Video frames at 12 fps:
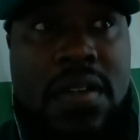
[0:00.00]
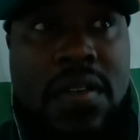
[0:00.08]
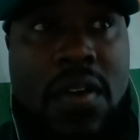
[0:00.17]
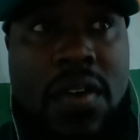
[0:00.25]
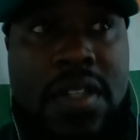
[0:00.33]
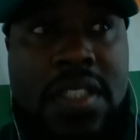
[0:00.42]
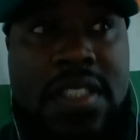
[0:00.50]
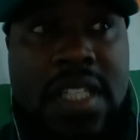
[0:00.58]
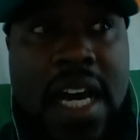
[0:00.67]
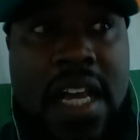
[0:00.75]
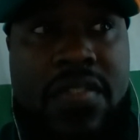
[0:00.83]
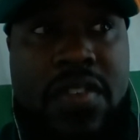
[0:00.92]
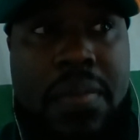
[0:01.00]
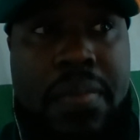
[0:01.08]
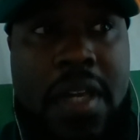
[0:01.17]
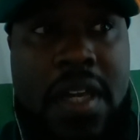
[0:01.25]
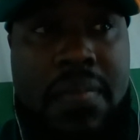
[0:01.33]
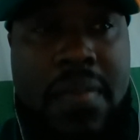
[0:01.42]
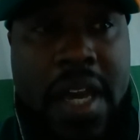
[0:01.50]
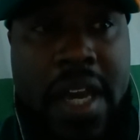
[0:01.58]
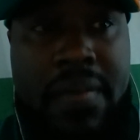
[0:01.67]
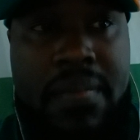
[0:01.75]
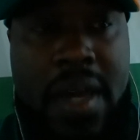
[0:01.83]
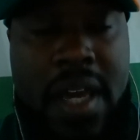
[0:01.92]
on the side of it being
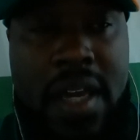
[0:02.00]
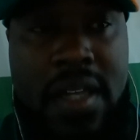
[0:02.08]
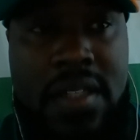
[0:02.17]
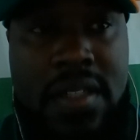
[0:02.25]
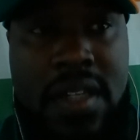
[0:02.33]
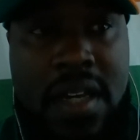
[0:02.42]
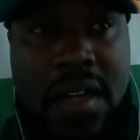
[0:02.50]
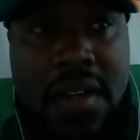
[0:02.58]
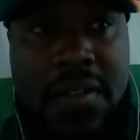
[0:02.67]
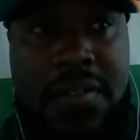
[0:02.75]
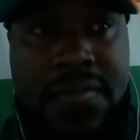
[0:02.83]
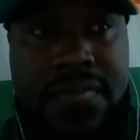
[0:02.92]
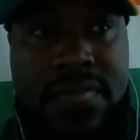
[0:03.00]
man-made now,